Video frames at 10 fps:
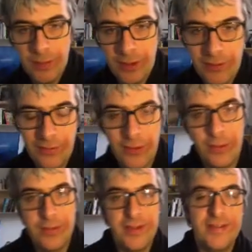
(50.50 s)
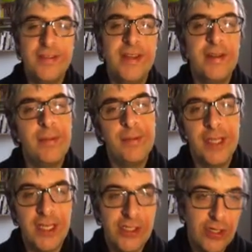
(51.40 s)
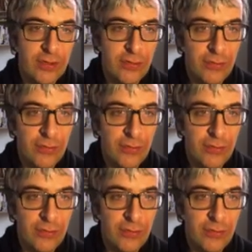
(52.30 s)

perform this data publication.